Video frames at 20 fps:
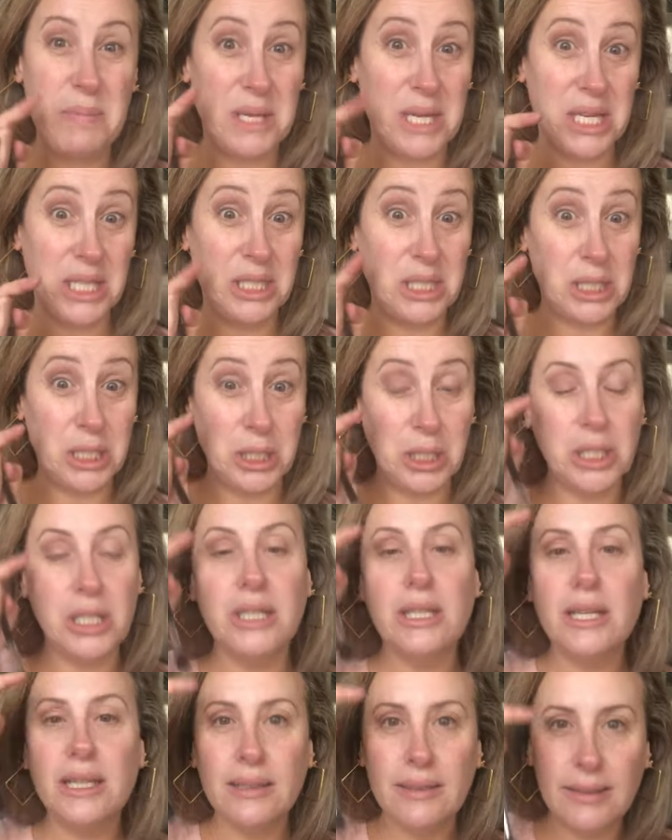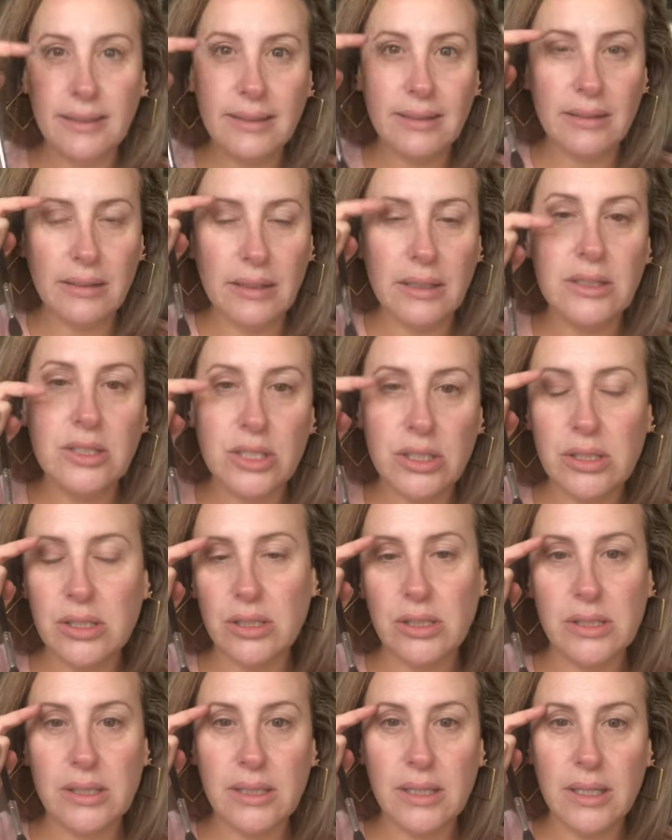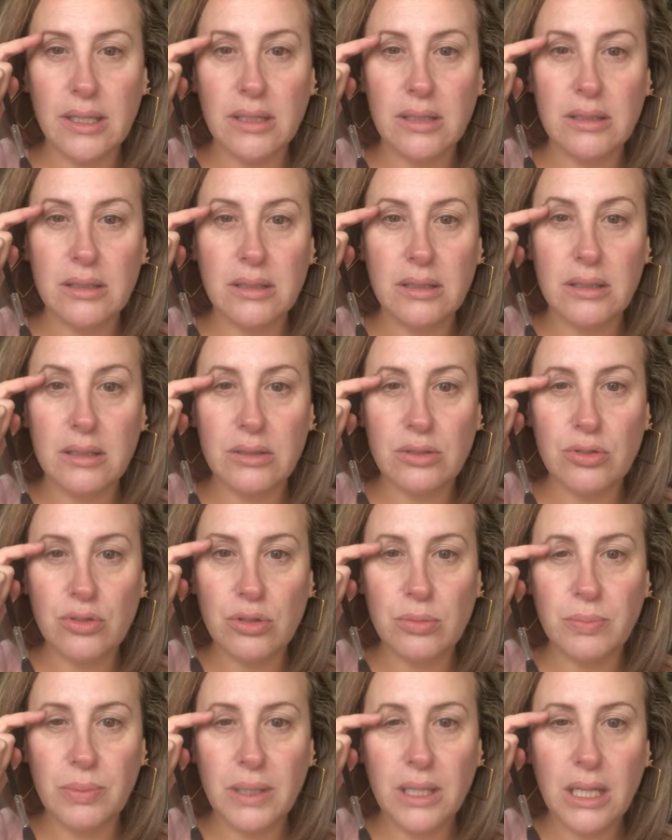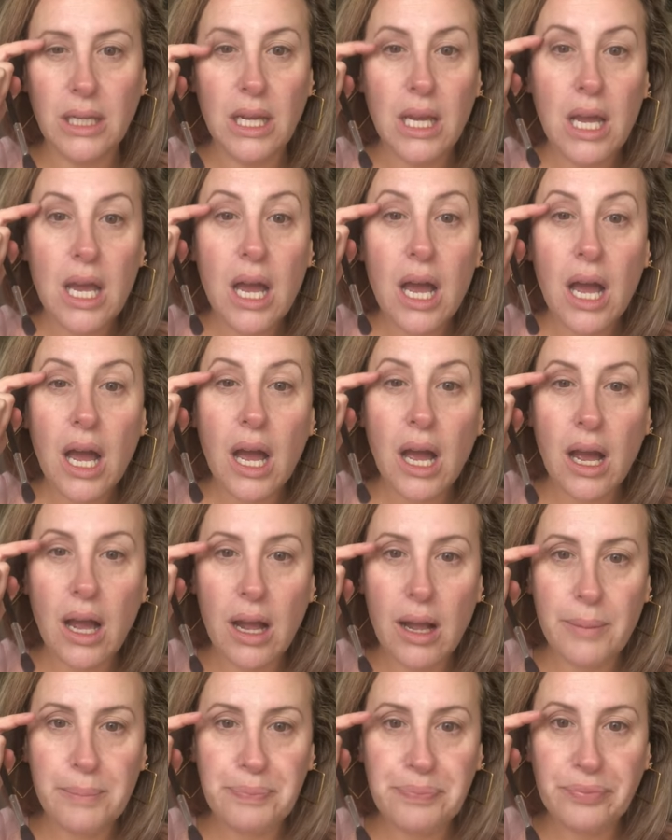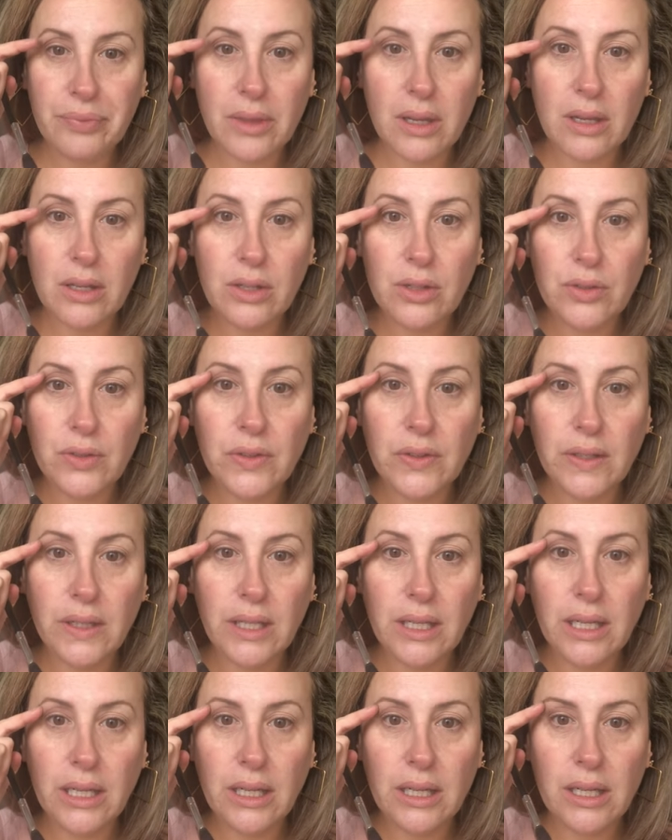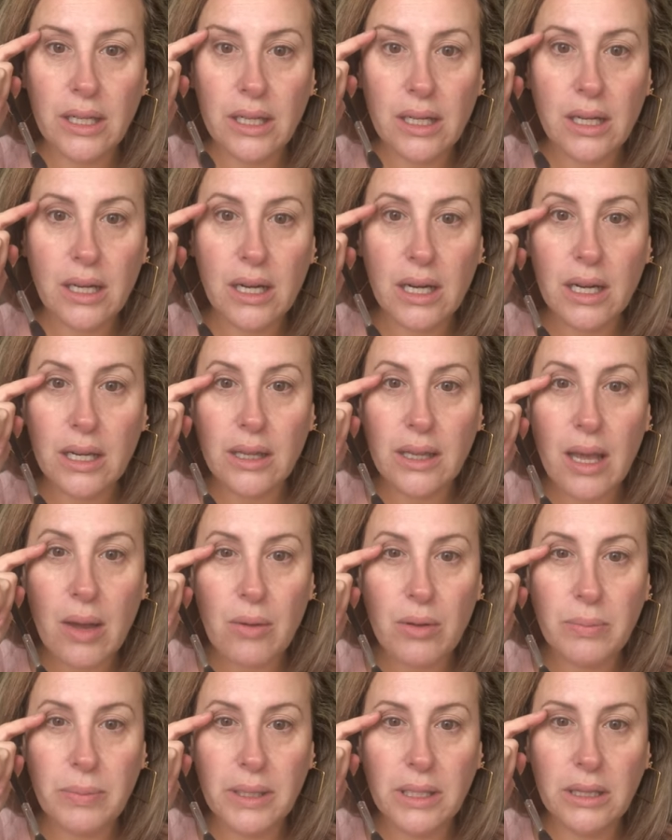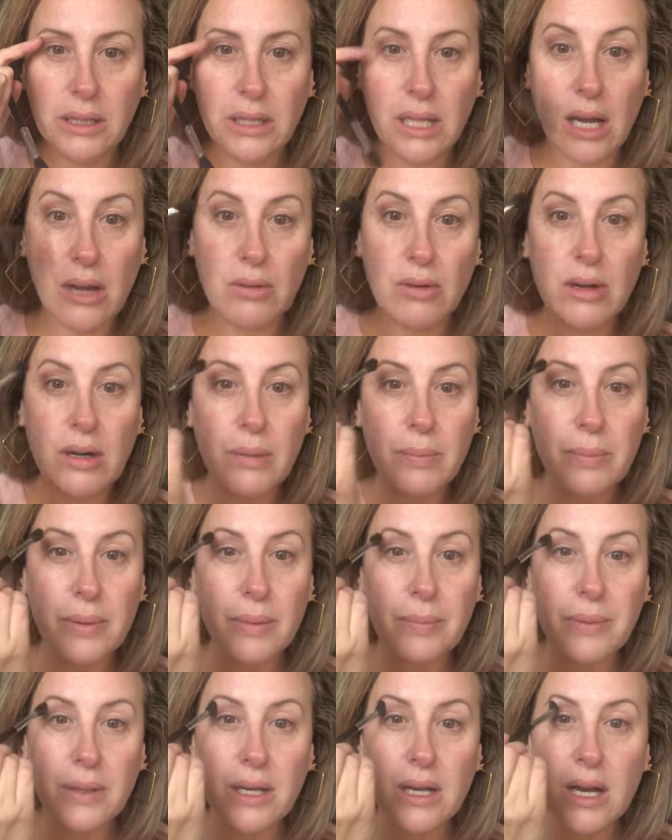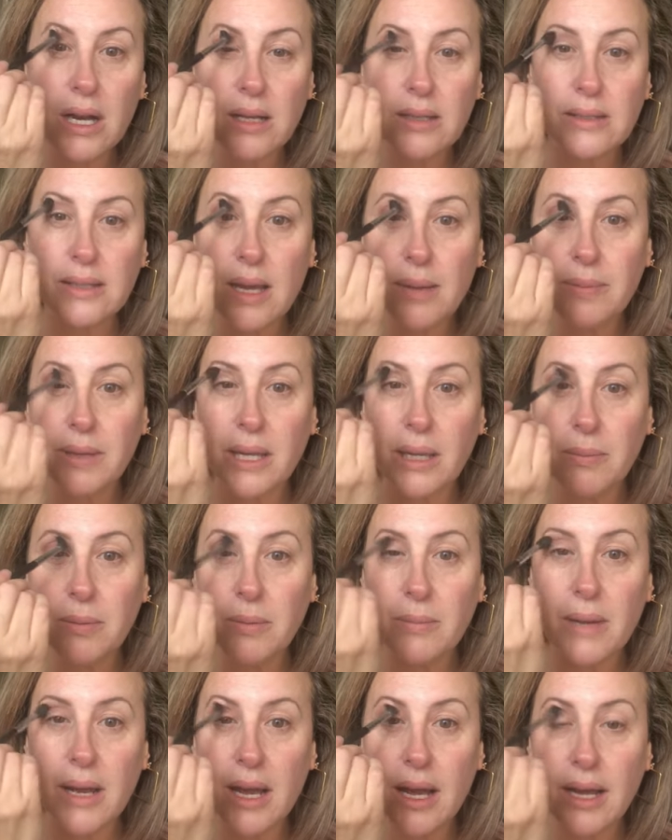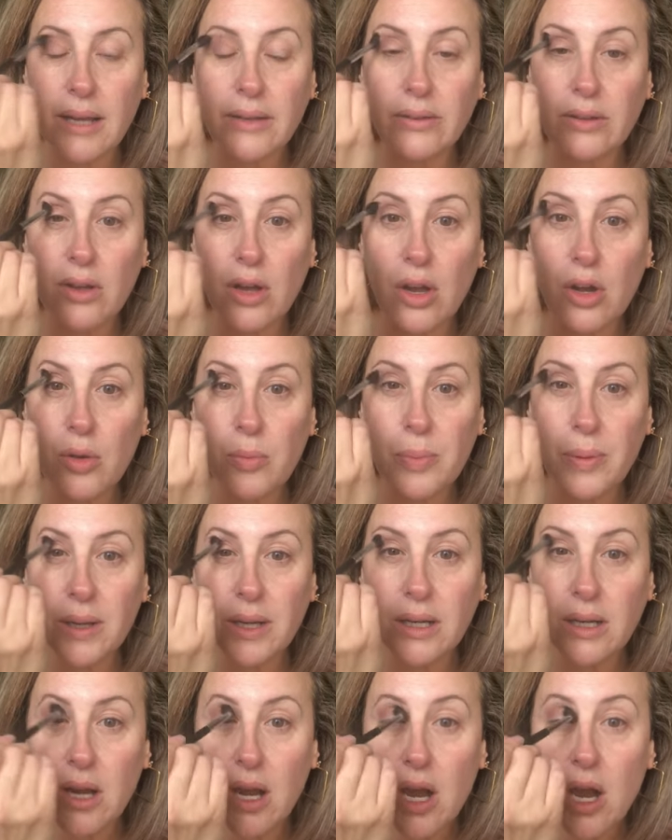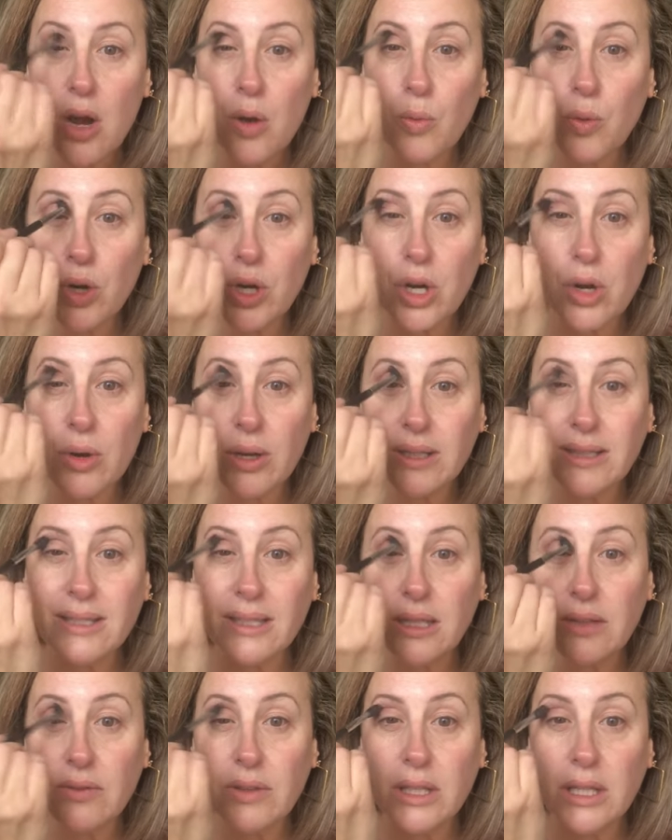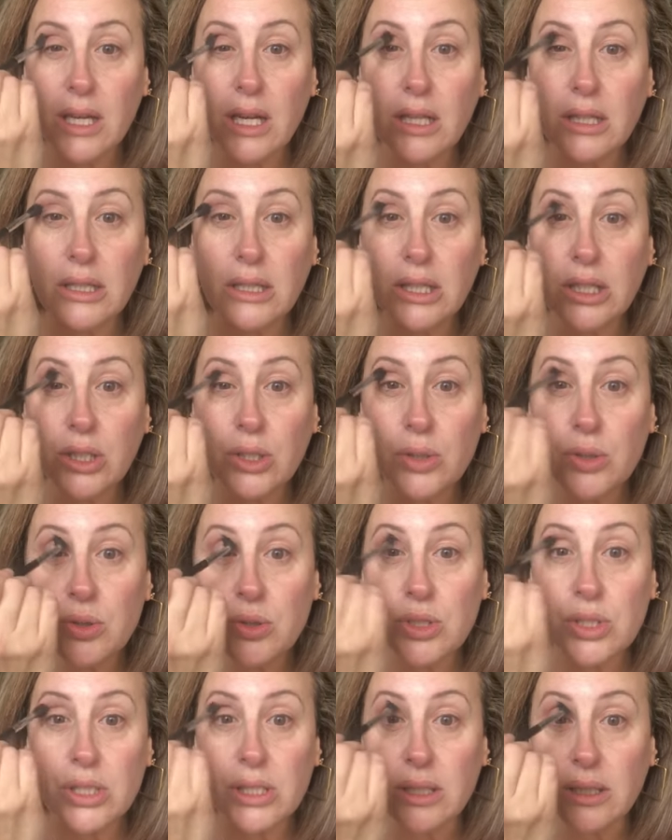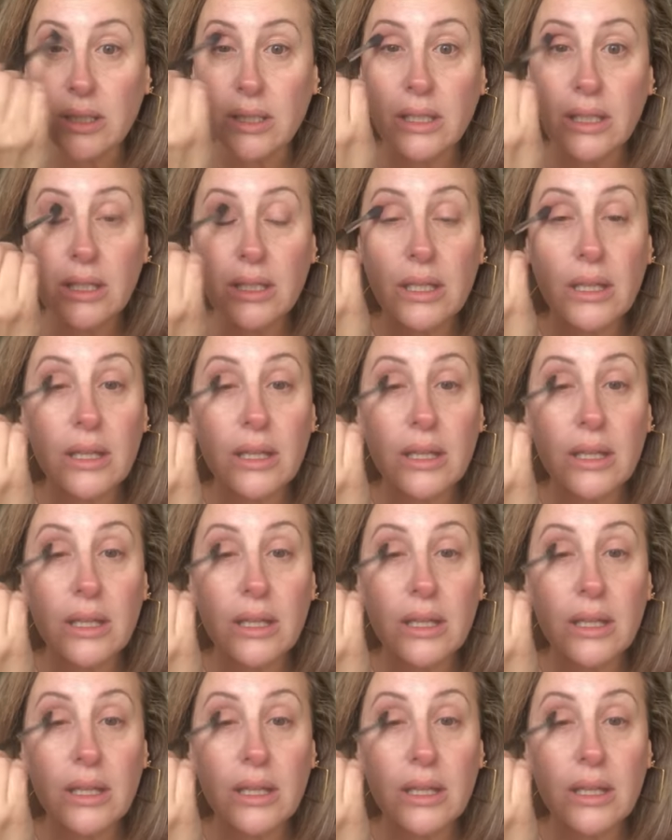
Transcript: because of the hood, it's literally just your skin is a little droopy. Um, you see here, that would be lower, but because I'm keeping my eyes open, we're going to give the illusion